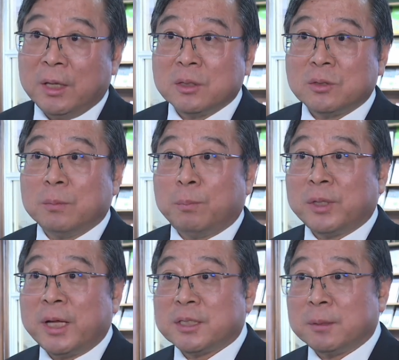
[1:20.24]
This can
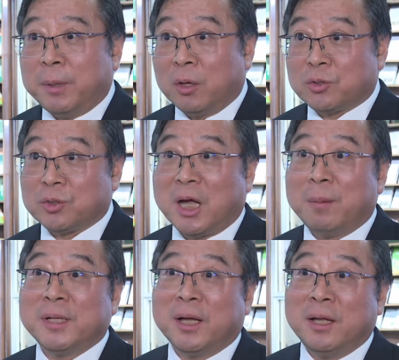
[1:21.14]
ensure the
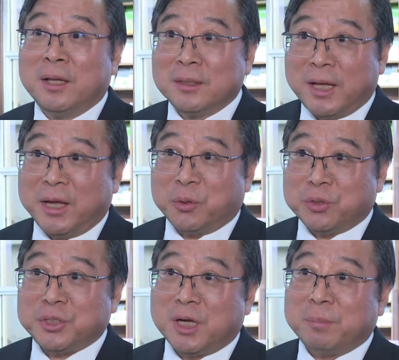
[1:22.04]
preservation of the seed's
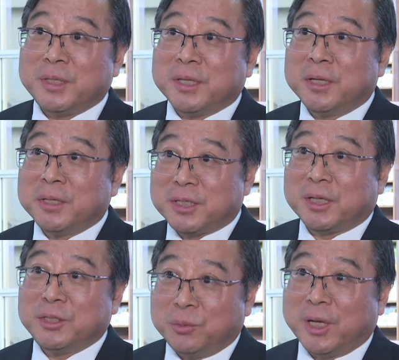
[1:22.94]
superior
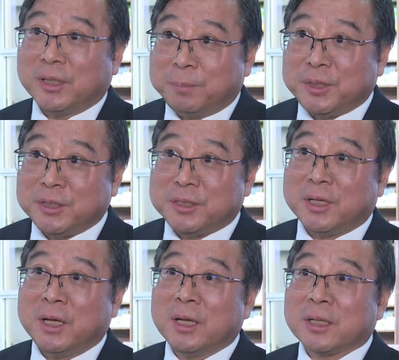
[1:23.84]
qualities while also
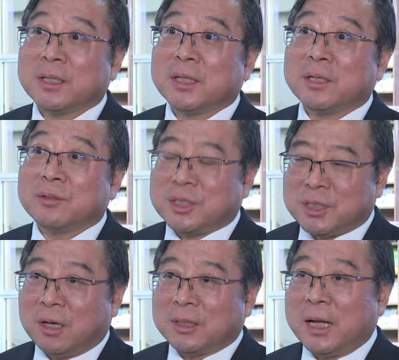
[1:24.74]
boosting its
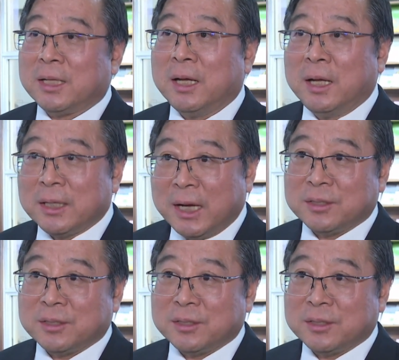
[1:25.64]
resilience and yield.